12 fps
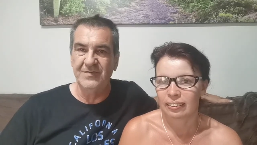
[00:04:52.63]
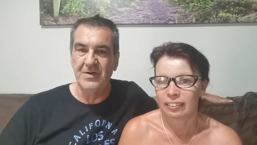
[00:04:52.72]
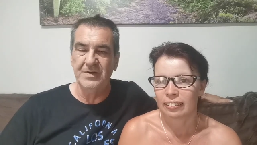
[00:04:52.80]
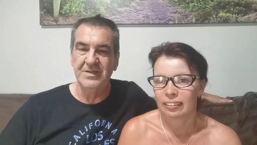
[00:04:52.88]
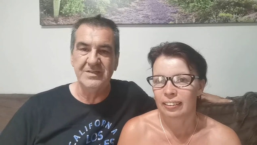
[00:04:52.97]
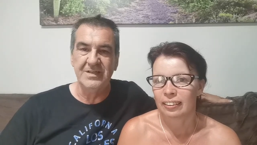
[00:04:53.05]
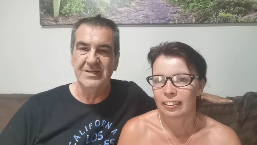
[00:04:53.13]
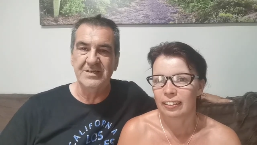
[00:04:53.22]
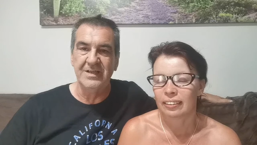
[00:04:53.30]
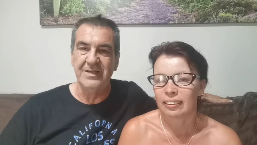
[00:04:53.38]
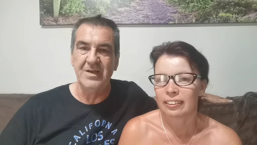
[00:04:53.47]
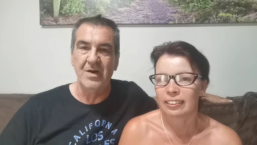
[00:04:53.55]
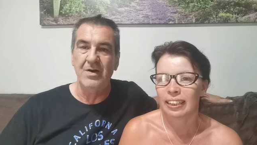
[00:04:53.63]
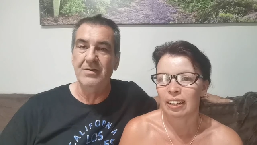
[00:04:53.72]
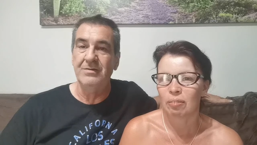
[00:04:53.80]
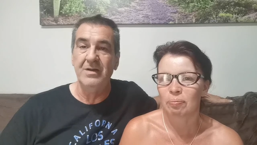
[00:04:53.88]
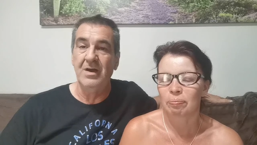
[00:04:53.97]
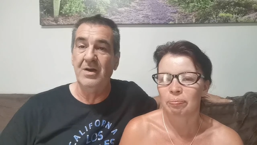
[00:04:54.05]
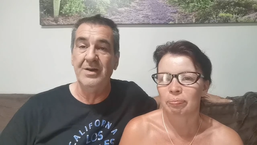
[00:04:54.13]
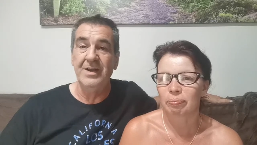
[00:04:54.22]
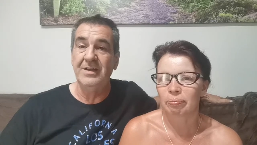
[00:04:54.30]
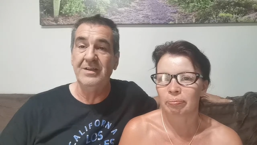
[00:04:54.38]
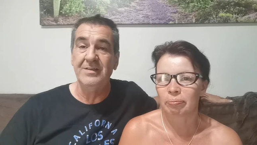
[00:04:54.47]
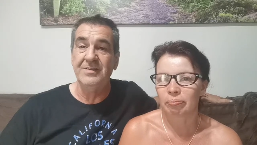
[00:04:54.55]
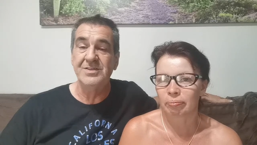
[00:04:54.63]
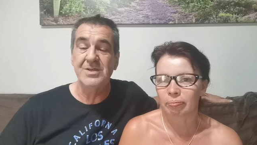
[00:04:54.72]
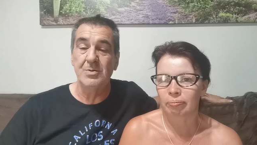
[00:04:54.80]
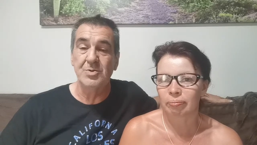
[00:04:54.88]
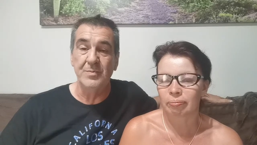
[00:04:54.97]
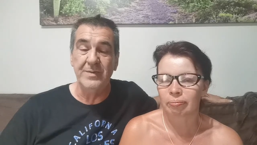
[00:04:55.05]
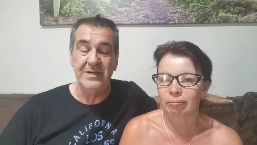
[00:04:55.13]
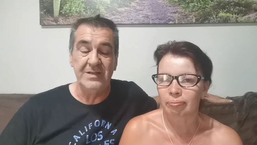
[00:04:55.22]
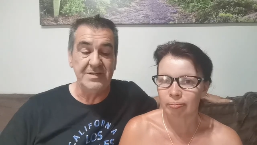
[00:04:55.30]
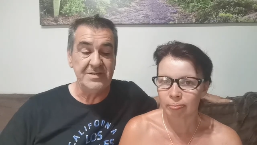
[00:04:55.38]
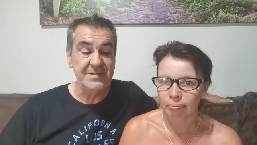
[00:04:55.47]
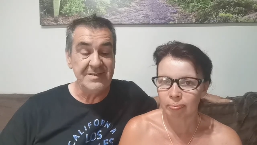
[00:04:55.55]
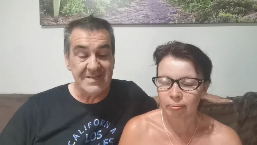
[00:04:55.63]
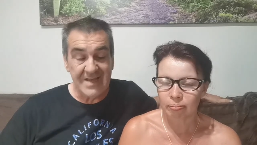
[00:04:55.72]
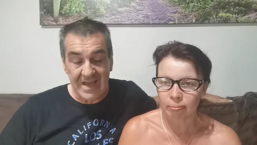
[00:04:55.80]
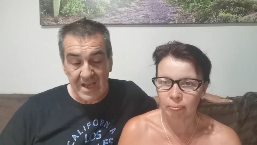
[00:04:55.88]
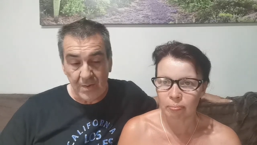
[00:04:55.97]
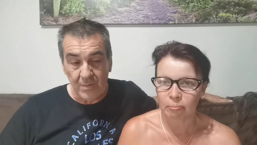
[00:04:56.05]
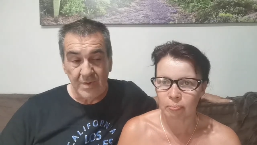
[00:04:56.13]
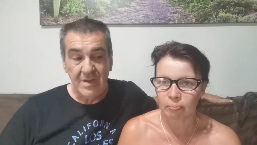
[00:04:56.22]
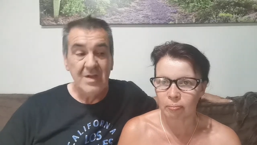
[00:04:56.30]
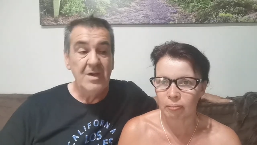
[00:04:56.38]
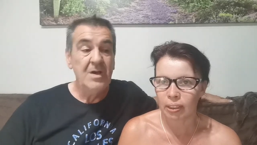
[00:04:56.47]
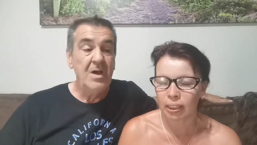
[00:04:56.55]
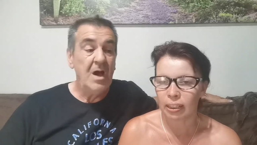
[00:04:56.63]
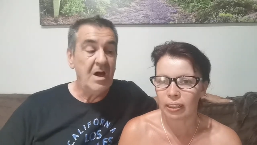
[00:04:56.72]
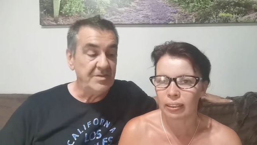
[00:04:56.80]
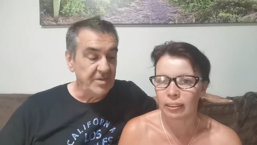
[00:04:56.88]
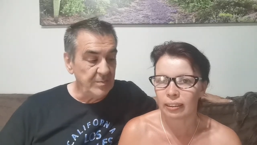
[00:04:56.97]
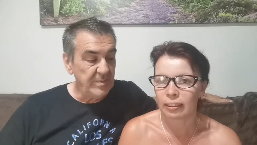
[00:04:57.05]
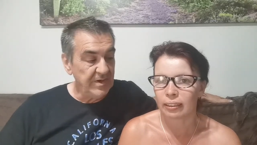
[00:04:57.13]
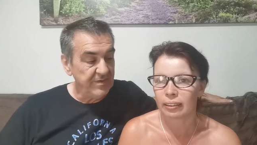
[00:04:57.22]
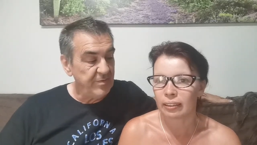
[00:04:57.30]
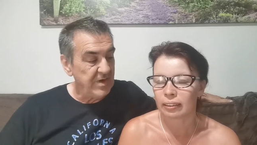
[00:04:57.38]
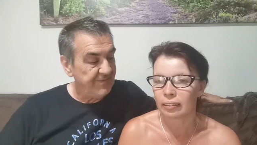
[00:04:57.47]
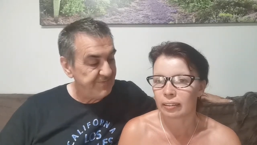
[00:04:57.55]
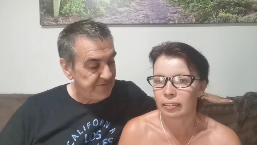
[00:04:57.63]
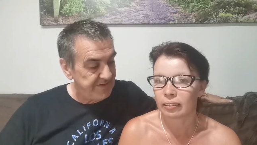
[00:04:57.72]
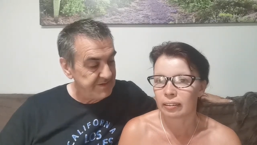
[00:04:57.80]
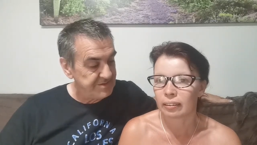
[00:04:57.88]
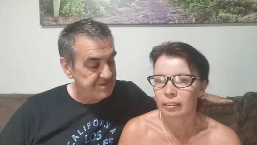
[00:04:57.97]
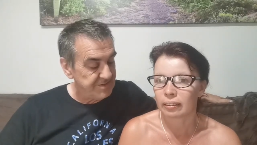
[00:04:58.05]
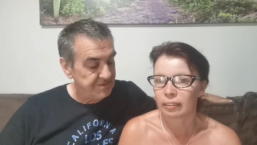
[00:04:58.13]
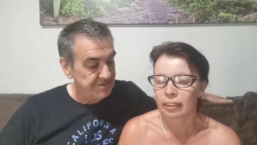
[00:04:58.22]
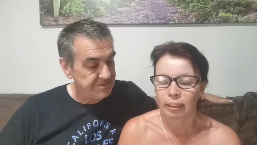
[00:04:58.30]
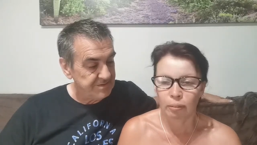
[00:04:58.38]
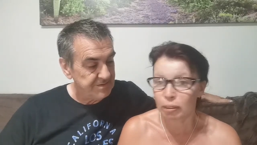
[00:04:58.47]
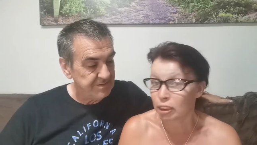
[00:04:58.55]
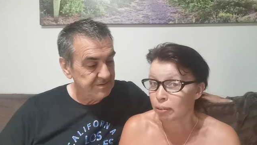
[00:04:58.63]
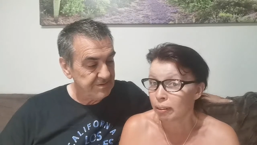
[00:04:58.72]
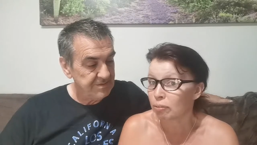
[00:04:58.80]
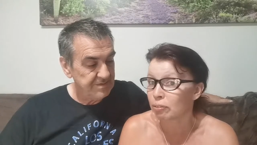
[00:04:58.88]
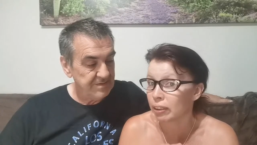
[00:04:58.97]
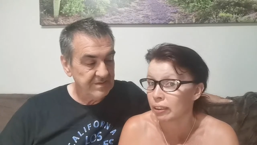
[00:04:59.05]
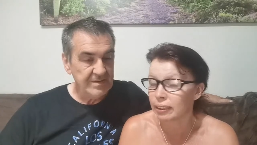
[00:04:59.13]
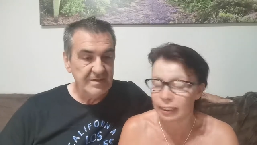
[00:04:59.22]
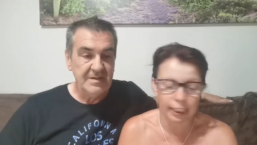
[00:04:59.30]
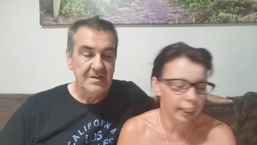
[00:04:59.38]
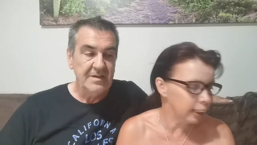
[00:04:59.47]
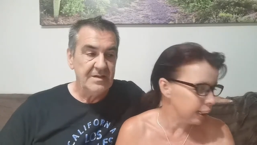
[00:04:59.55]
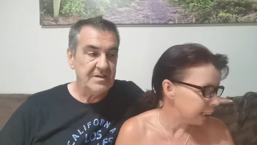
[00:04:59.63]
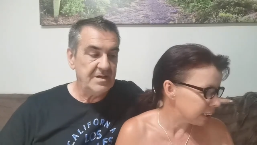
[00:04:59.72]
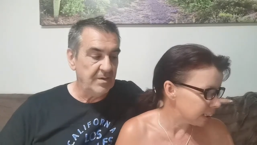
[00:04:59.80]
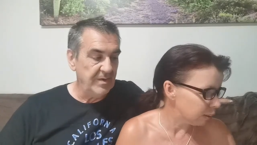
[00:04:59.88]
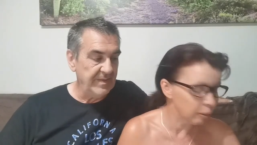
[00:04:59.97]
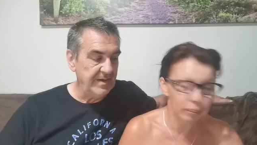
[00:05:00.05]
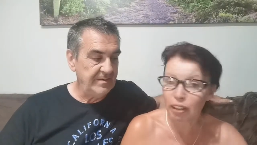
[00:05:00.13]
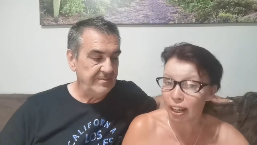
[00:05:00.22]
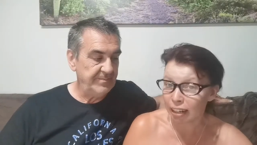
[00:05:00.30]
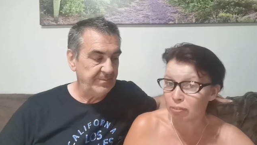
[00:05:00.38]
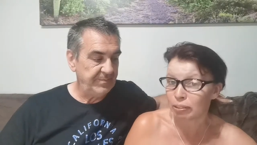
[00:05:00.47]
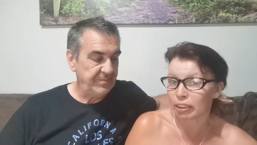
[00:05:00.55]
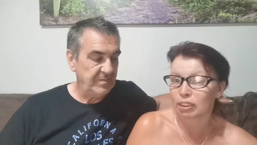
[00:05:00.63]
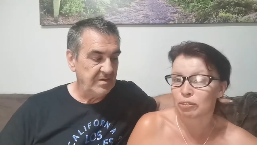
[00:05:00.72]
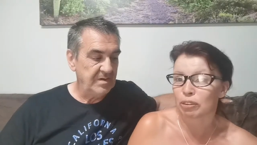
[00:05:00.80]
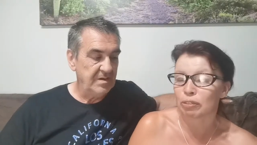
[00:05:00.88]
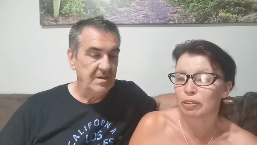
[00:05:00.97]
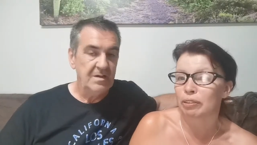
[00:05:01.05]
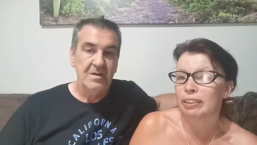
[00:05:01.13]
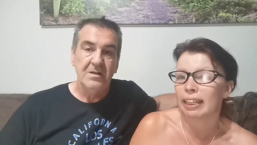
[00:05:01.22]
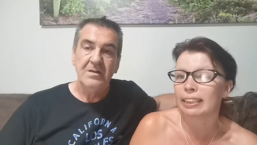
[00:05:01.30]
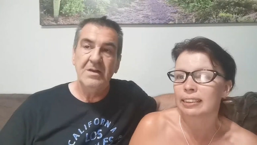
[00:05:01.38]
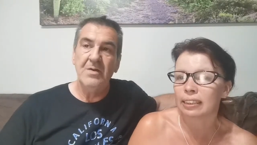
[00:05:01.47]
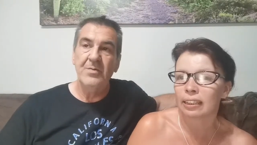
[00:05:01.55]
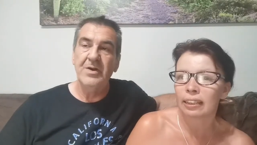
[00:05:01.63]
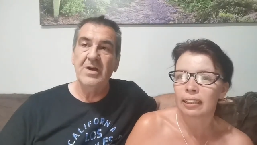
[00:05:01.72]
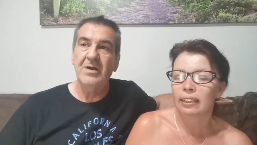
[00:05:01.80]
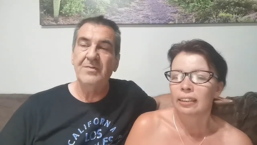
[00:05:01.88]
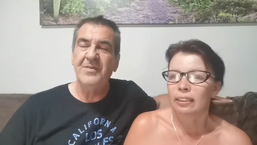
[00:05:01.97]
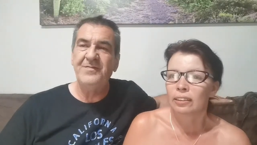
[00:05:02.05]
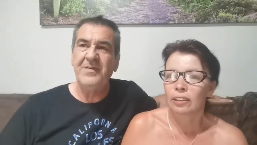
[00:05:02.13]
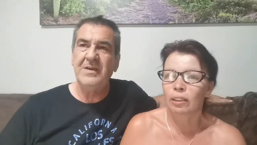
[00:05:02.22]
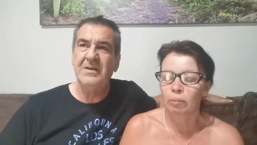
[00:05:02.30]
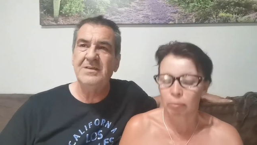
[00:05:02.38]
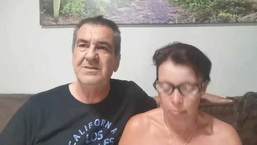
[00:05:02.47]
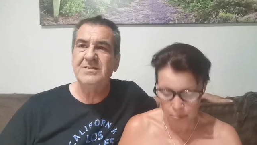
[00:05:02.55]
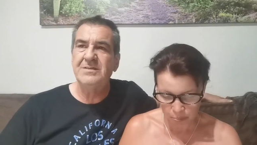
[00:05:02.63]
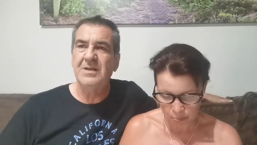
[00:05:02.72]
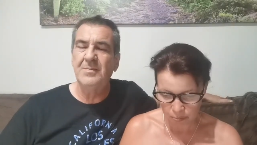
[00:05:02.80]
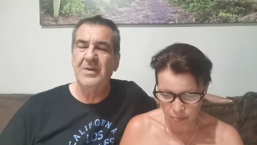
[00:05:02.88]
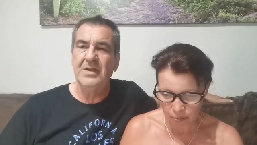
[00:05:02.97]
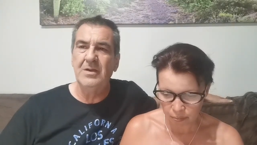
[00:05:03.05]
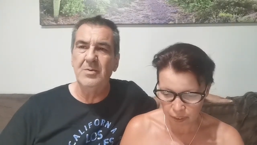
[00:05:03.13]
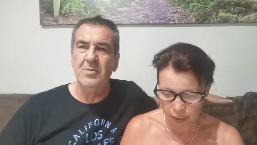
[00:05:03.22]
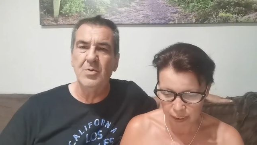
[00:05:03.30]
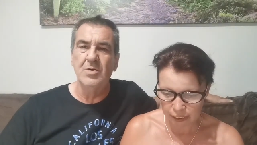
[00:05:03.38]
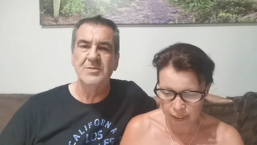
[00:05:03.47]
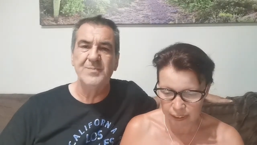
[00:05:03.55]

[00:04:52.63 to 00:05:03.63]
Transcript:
Speaker 1: find us easily yeah. on uh, on any of the social medias. Now, I do believe we have figures tonight.
Speaker 2: We do have figures today, yes. Go on, we've not had figures for a few days. No, we're
Speaker 1: not. The figures so, are becoming more